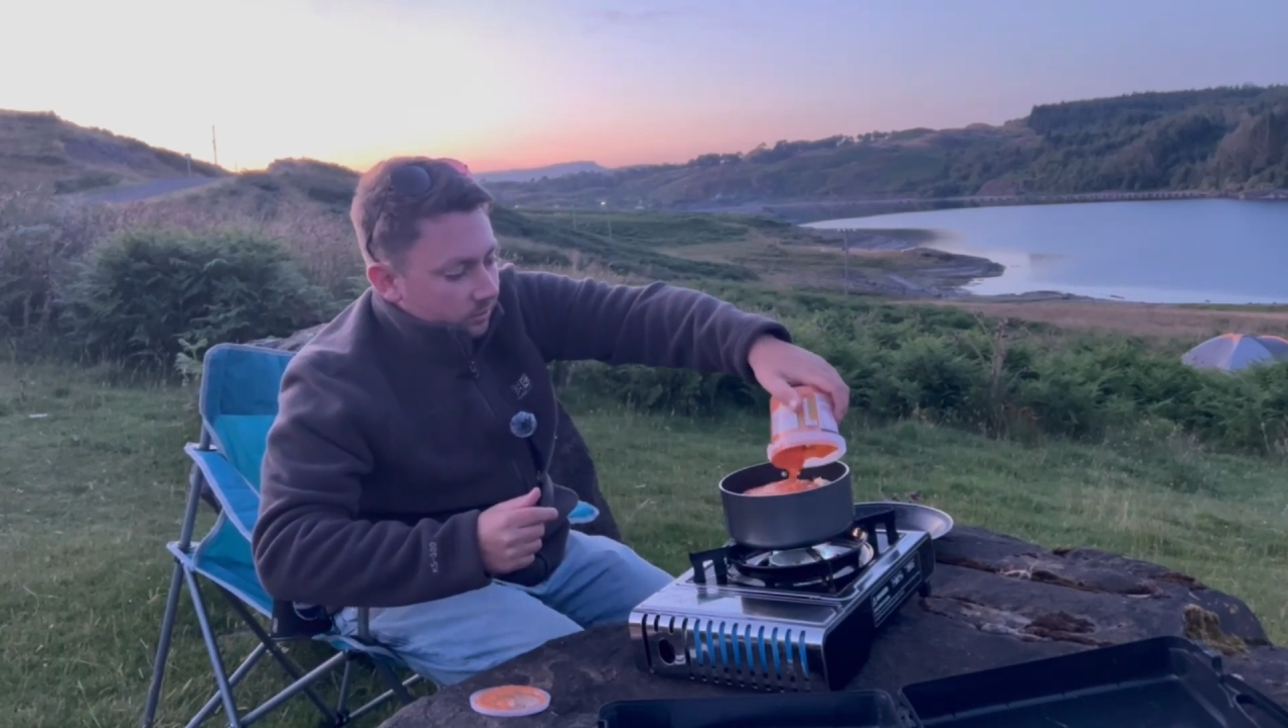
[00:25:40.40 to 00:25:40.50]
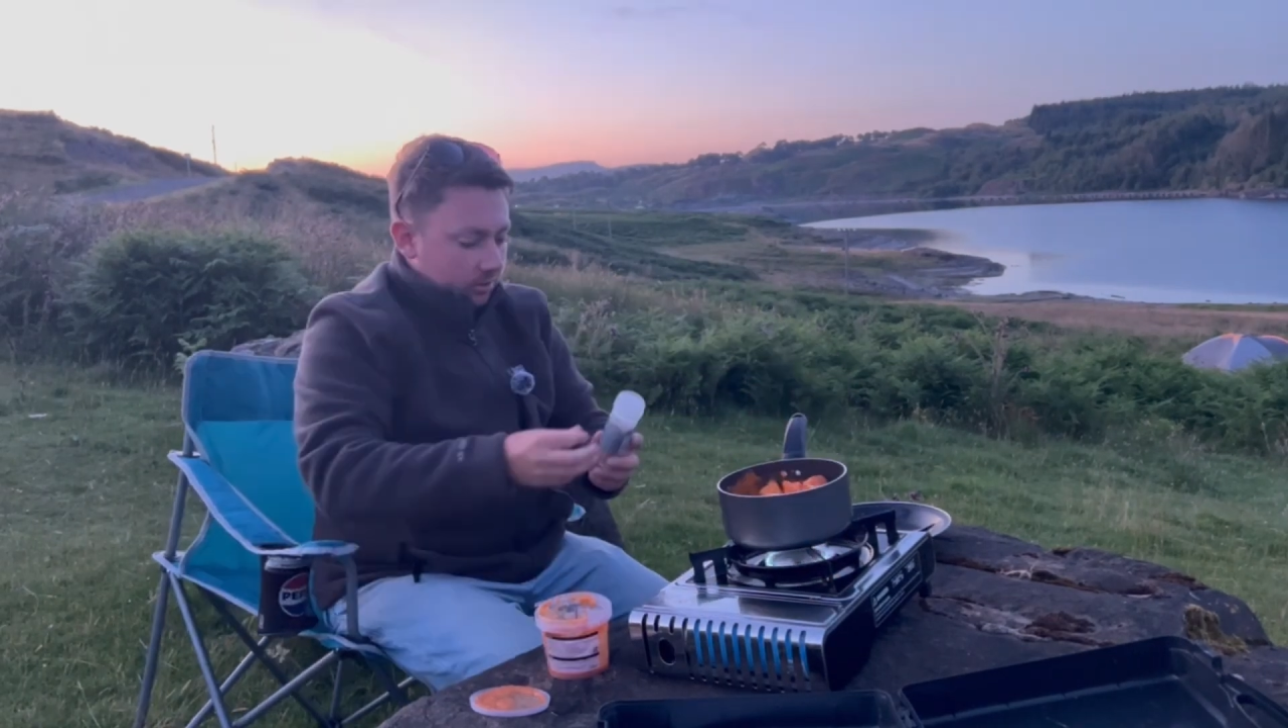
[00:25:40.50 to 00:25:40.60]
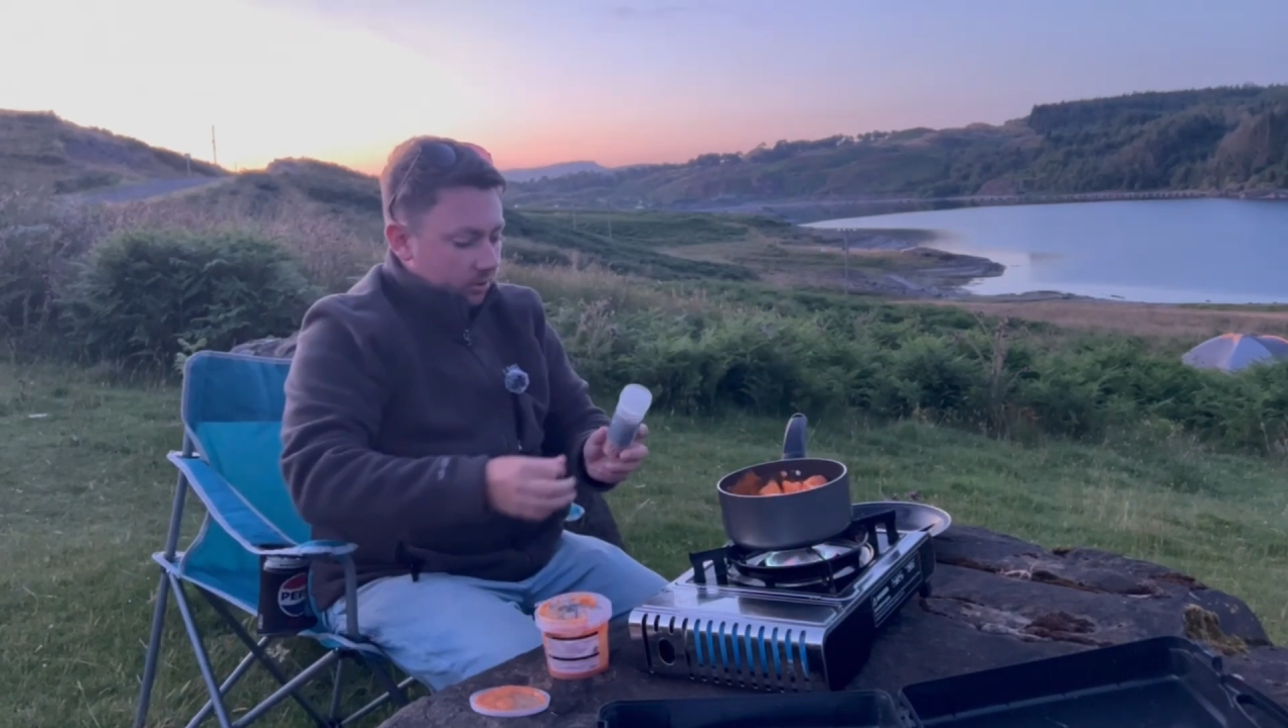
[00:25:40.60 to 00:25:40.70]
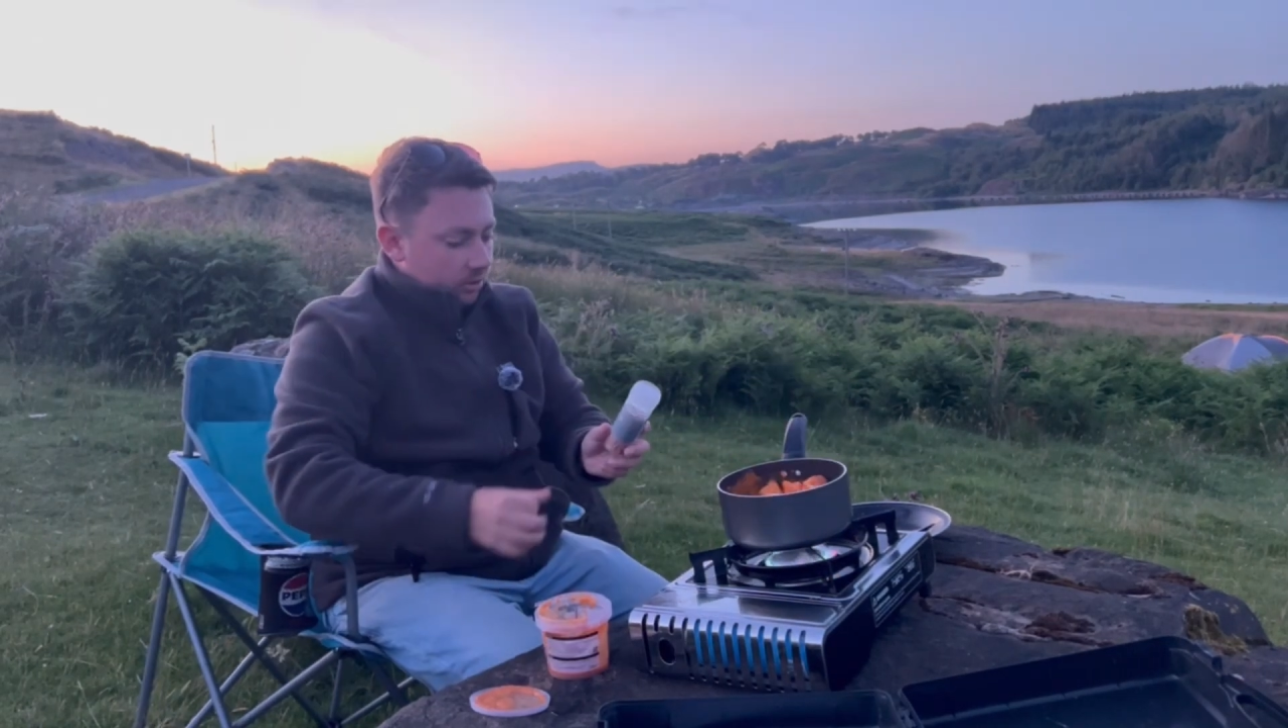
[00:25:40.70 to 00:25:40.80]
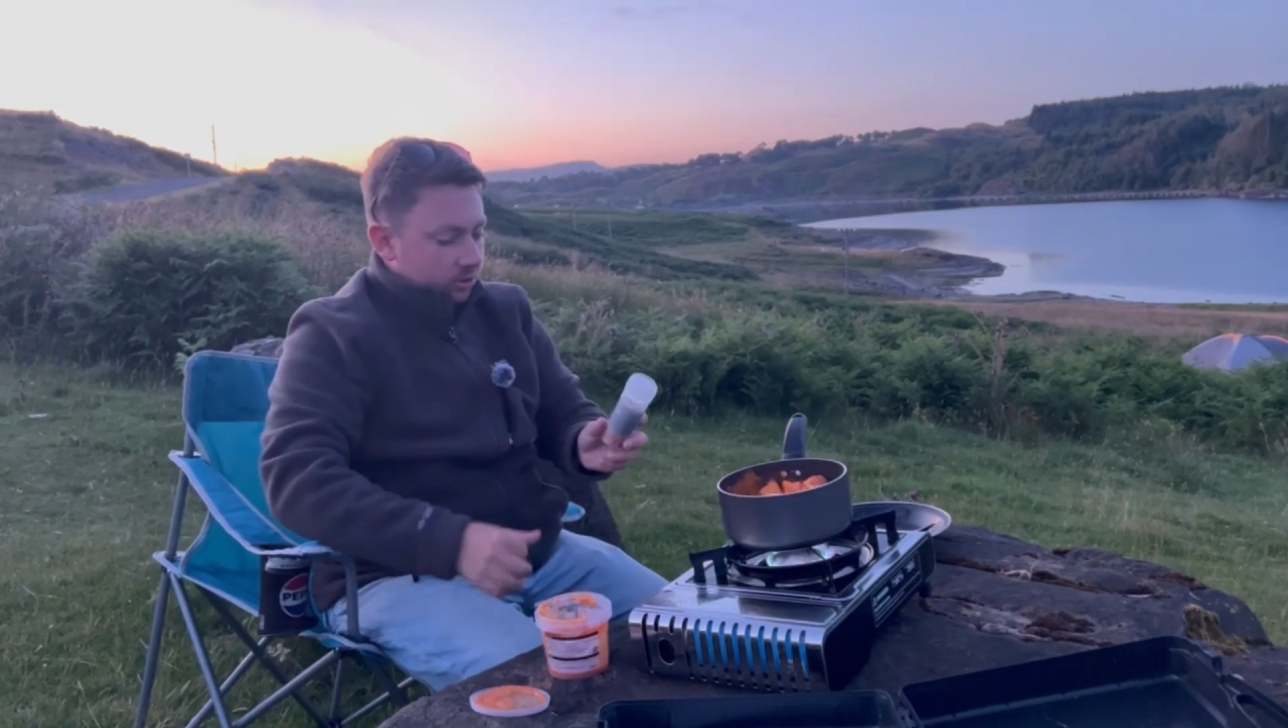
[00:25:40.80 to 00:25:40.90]

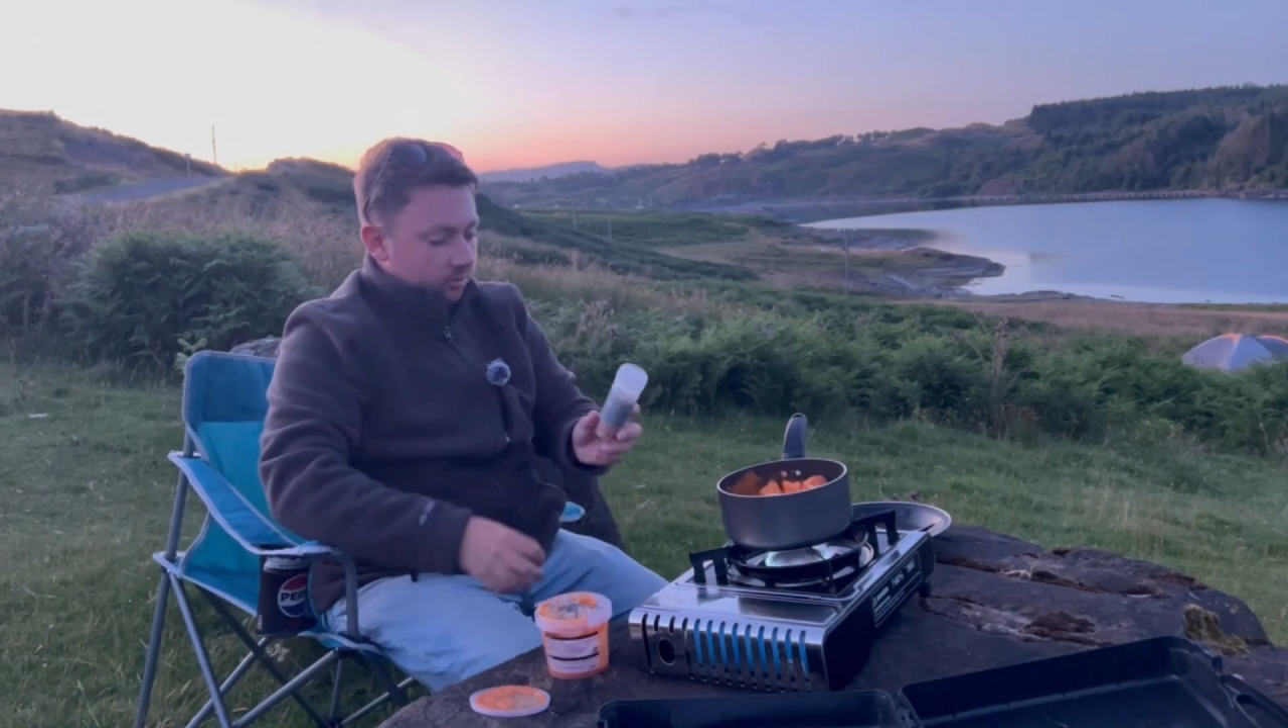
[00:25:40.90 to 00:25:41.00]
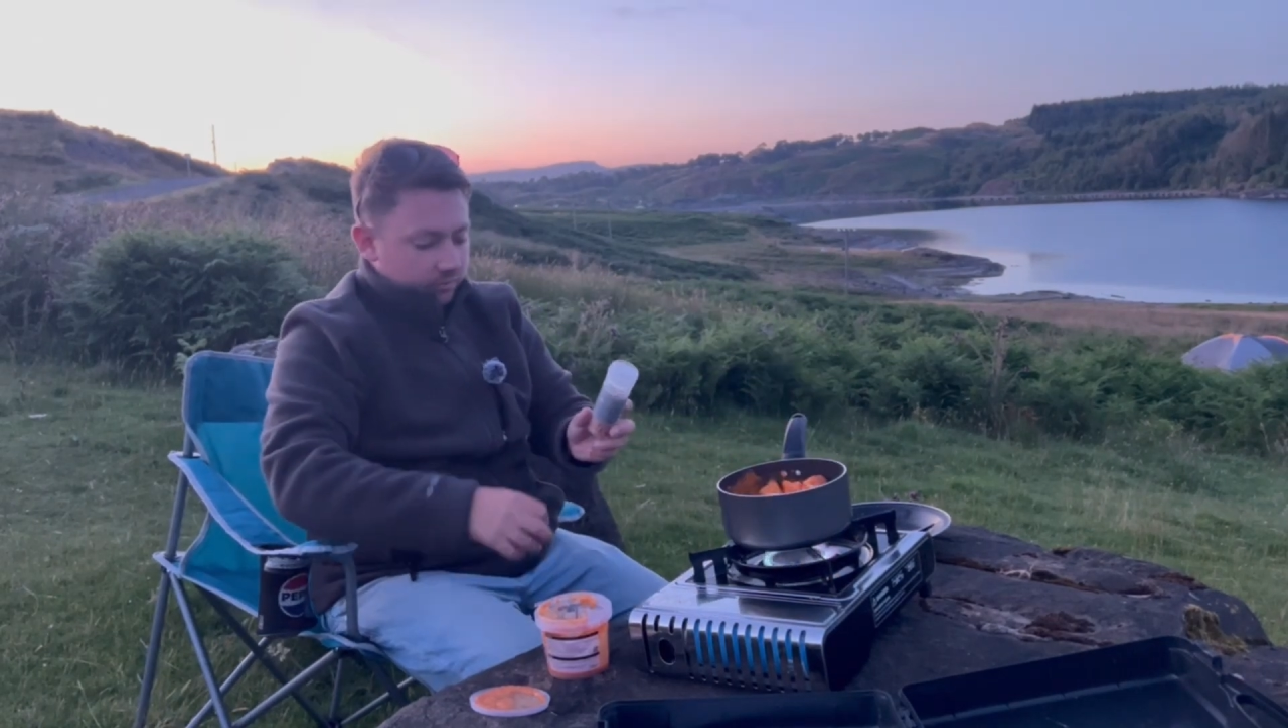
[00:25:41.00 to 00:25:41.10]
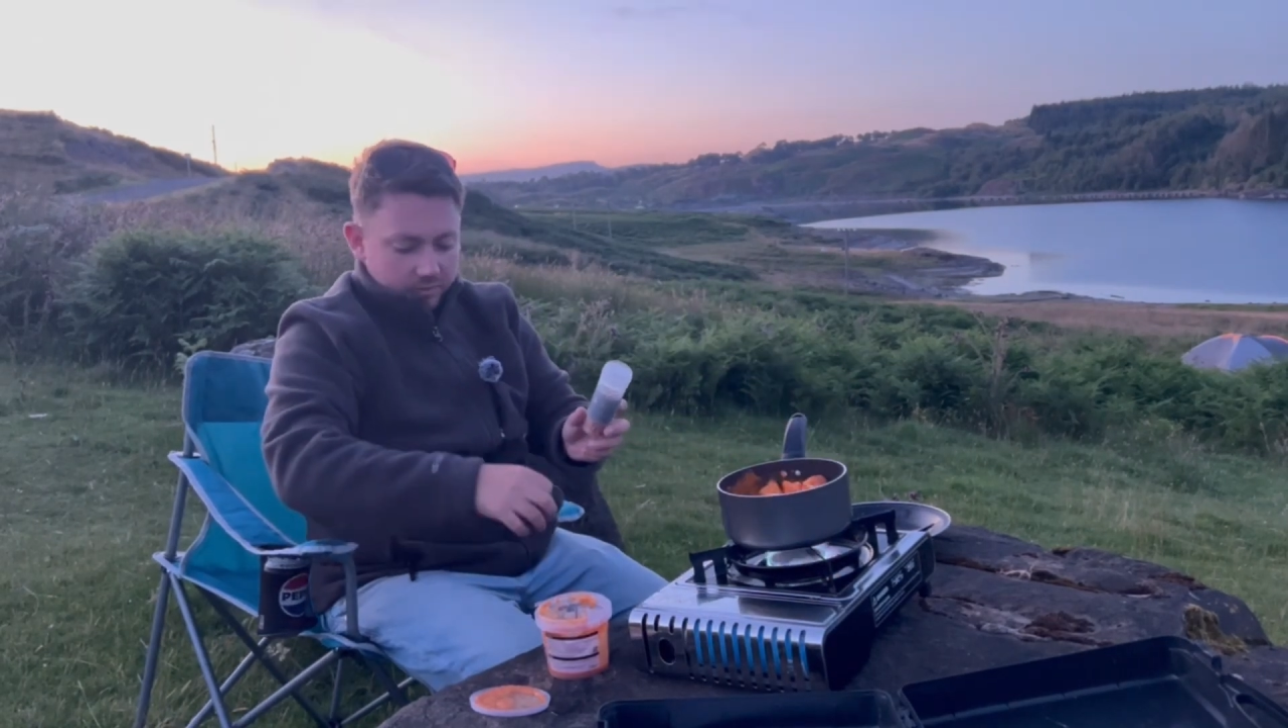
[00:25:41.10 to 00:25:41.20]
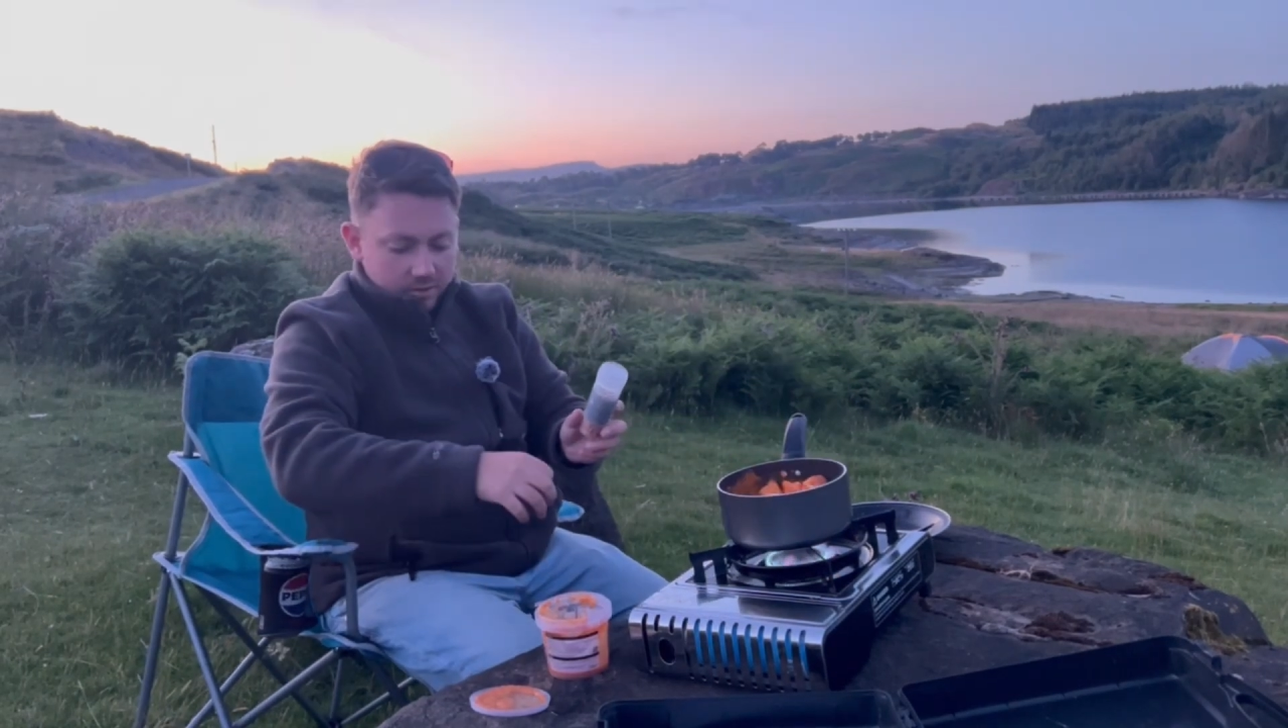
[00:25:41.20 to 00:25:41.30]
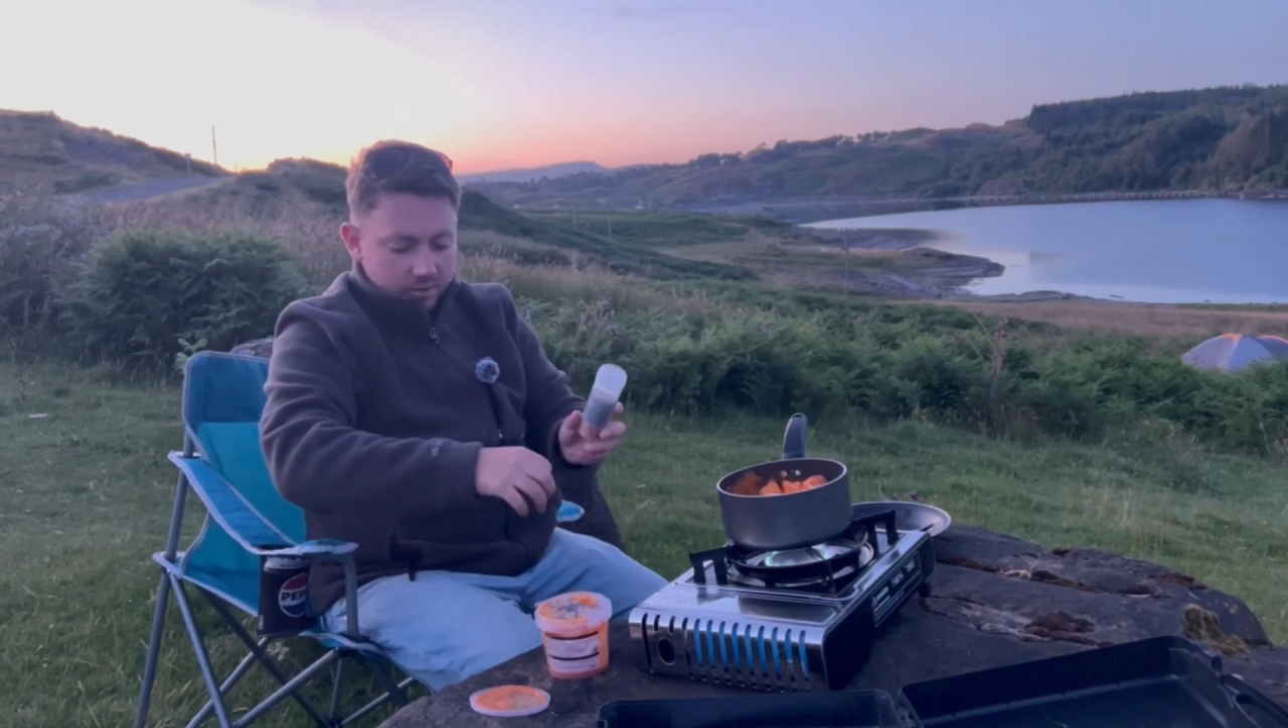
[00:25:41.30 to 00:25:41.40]
touch of